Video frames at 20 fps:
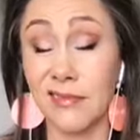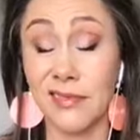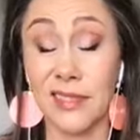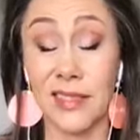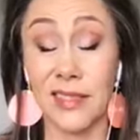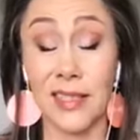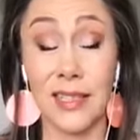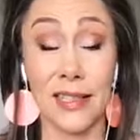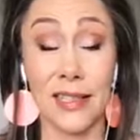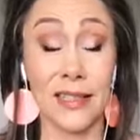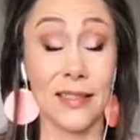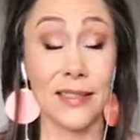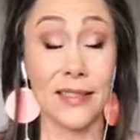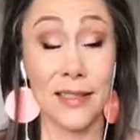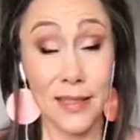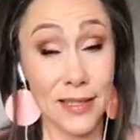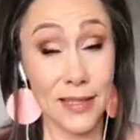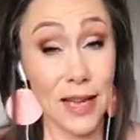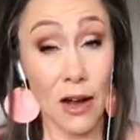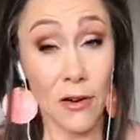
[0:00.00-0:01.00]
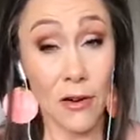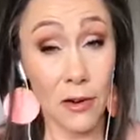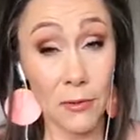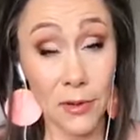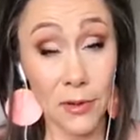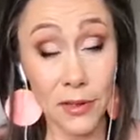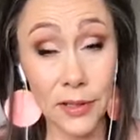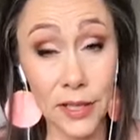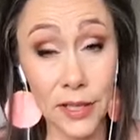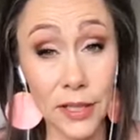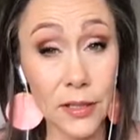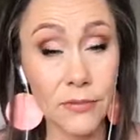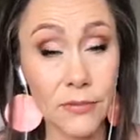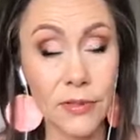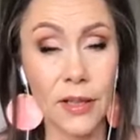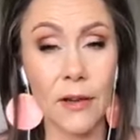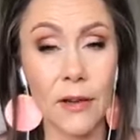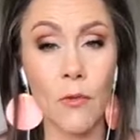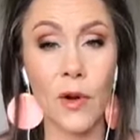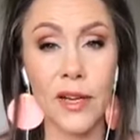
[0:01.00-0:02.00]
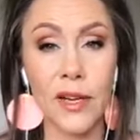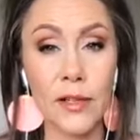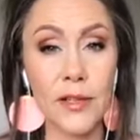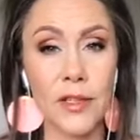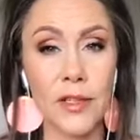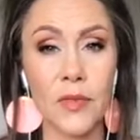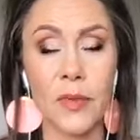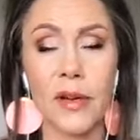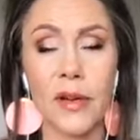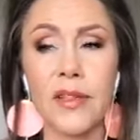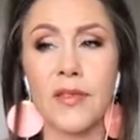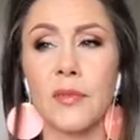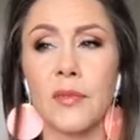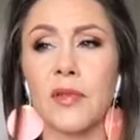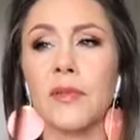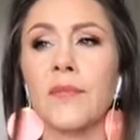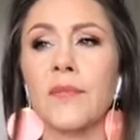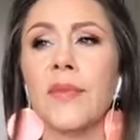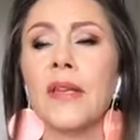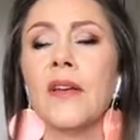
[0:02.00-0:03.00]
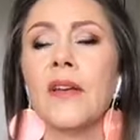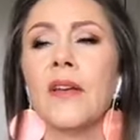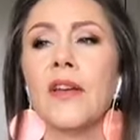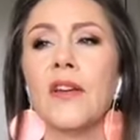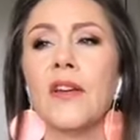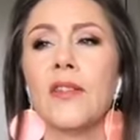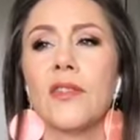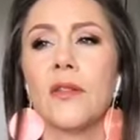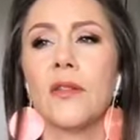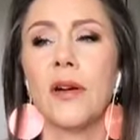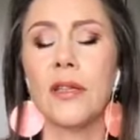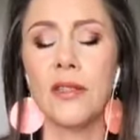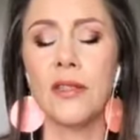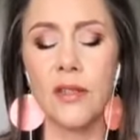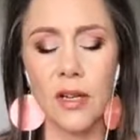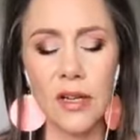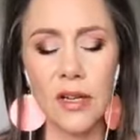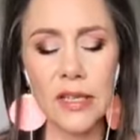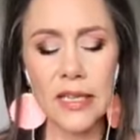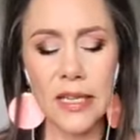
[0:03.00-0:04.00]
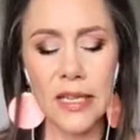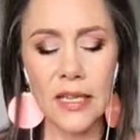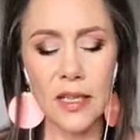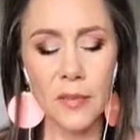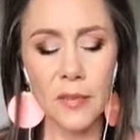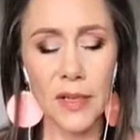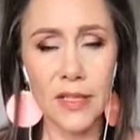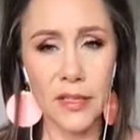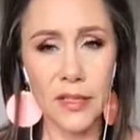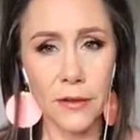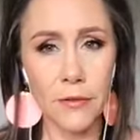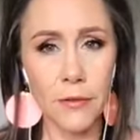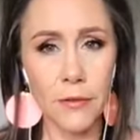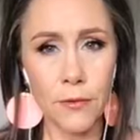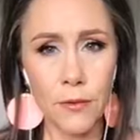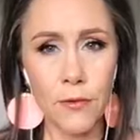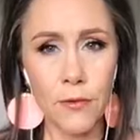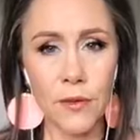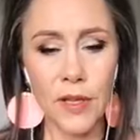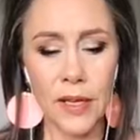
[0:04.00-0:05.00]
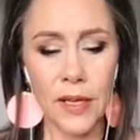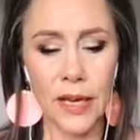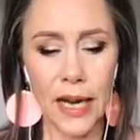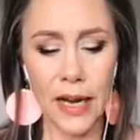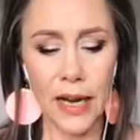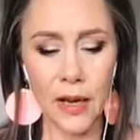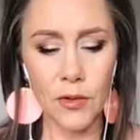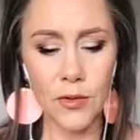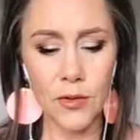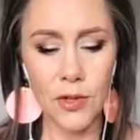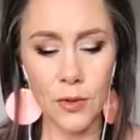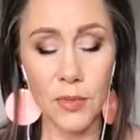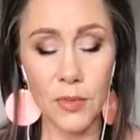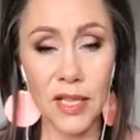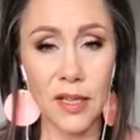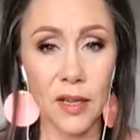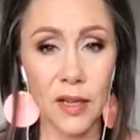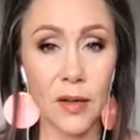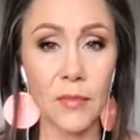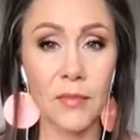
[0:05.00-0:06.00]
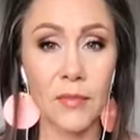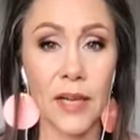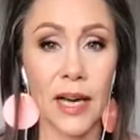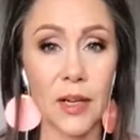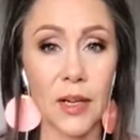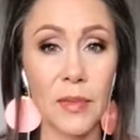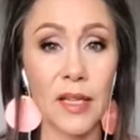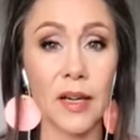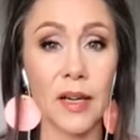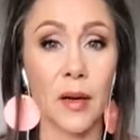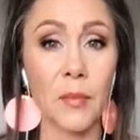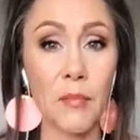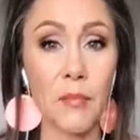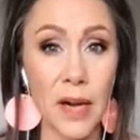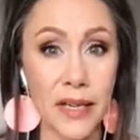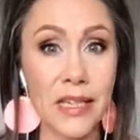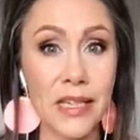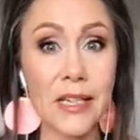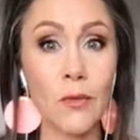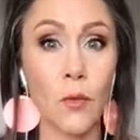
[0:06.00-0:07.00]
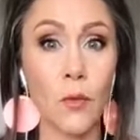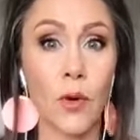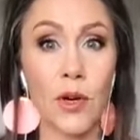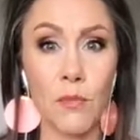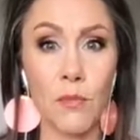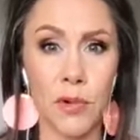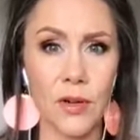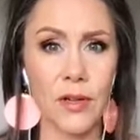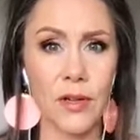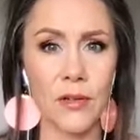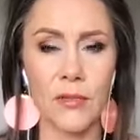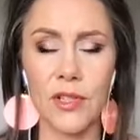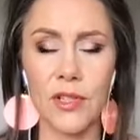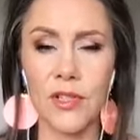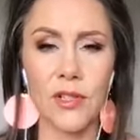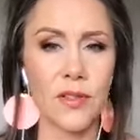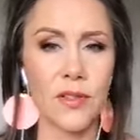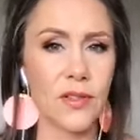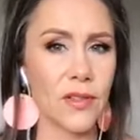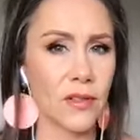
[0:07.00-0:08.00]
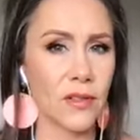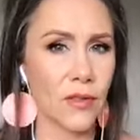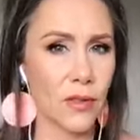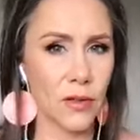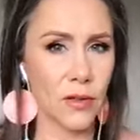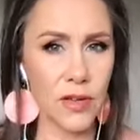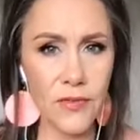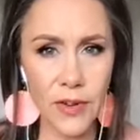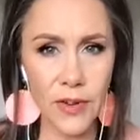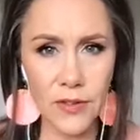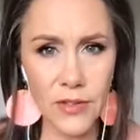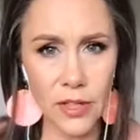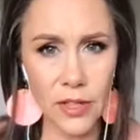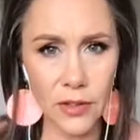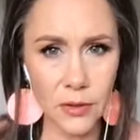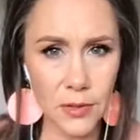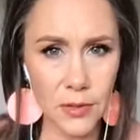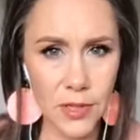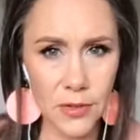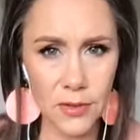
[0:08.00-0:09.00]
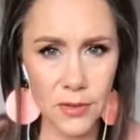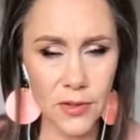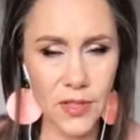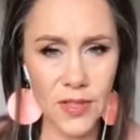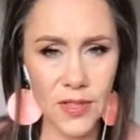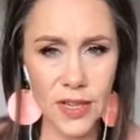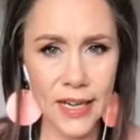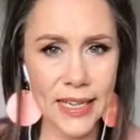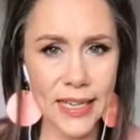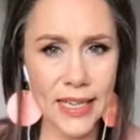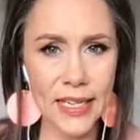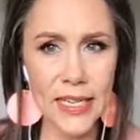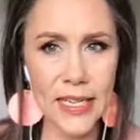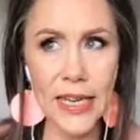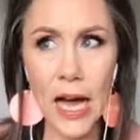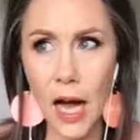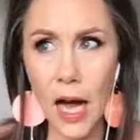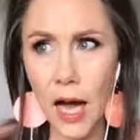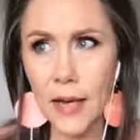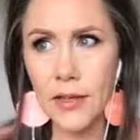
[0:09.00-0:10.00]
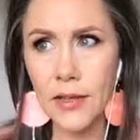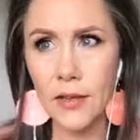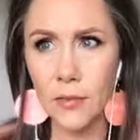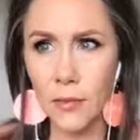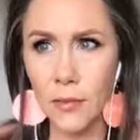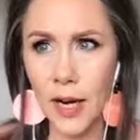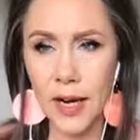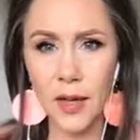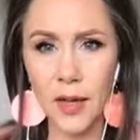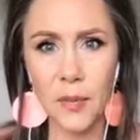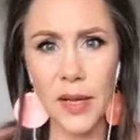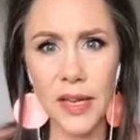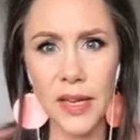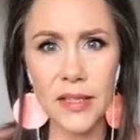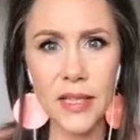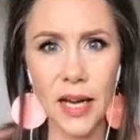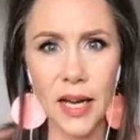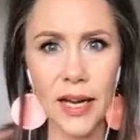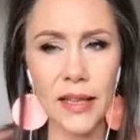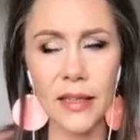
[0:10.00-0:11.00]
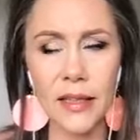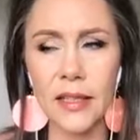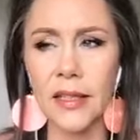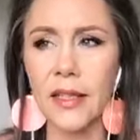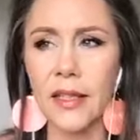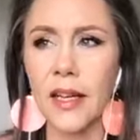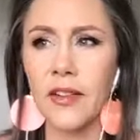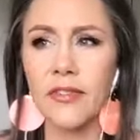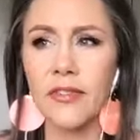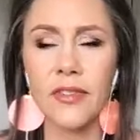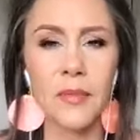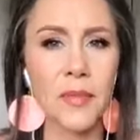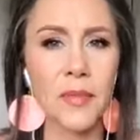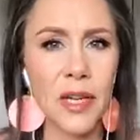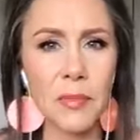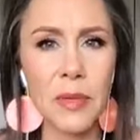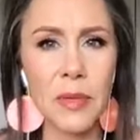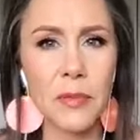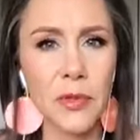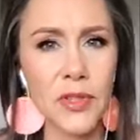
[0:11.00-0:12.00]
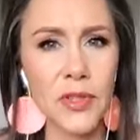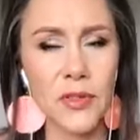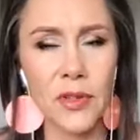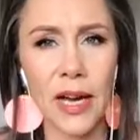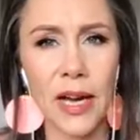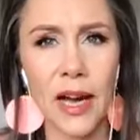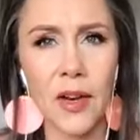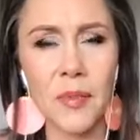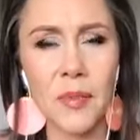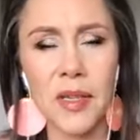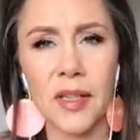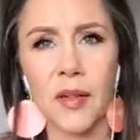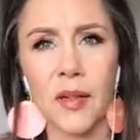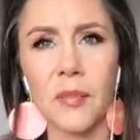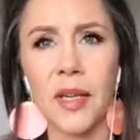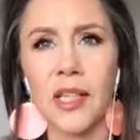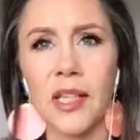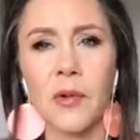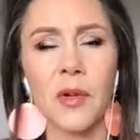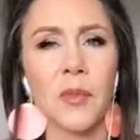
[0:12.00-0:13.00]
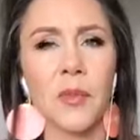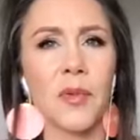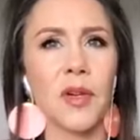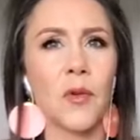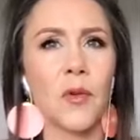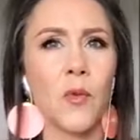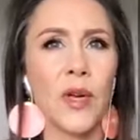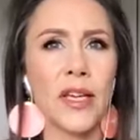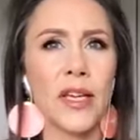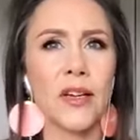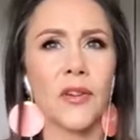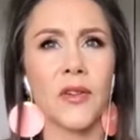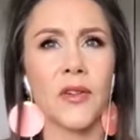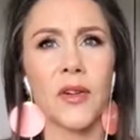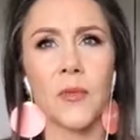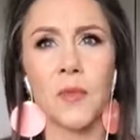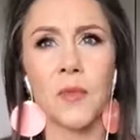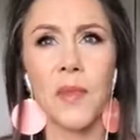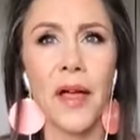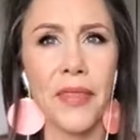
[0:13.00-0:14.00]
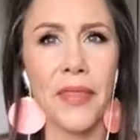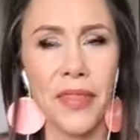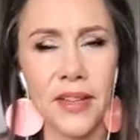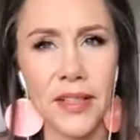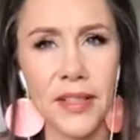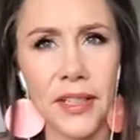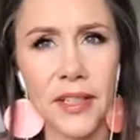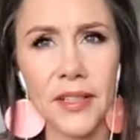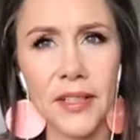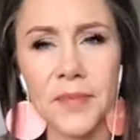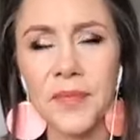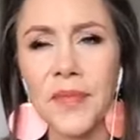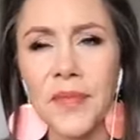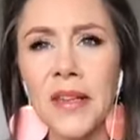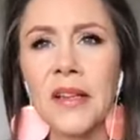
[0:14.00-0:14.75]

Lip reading: it's like, is this how I want to live? Like, what else is possible? So I started taking myself through the how to become money workbook, which is a $35 resource that I cannot recommend highly enough. Maybe we'll do a how to become money workbook week or month in here.